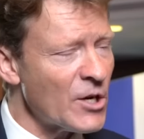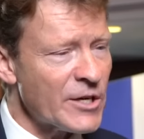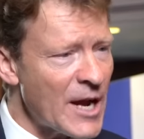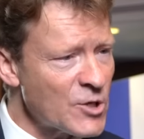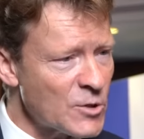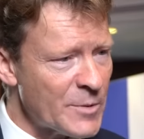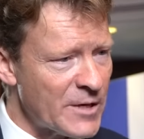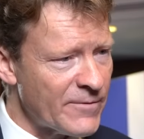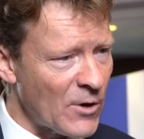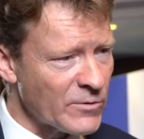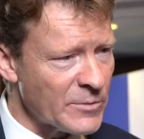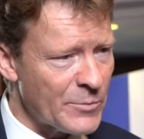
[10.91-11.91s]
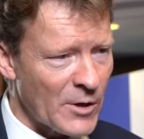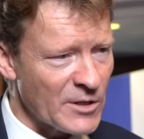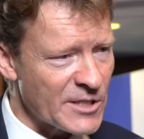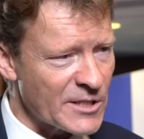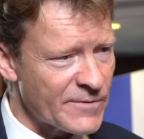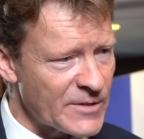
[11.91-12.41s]
Look, Nigel's been involved in
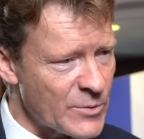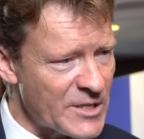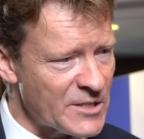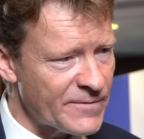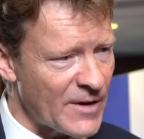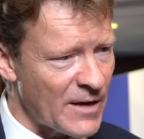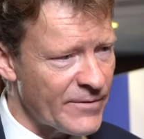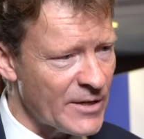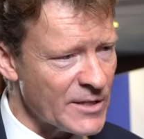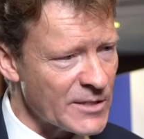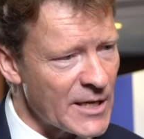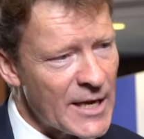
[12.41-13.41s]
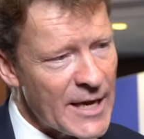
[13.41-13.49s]
politics for twenty-five years.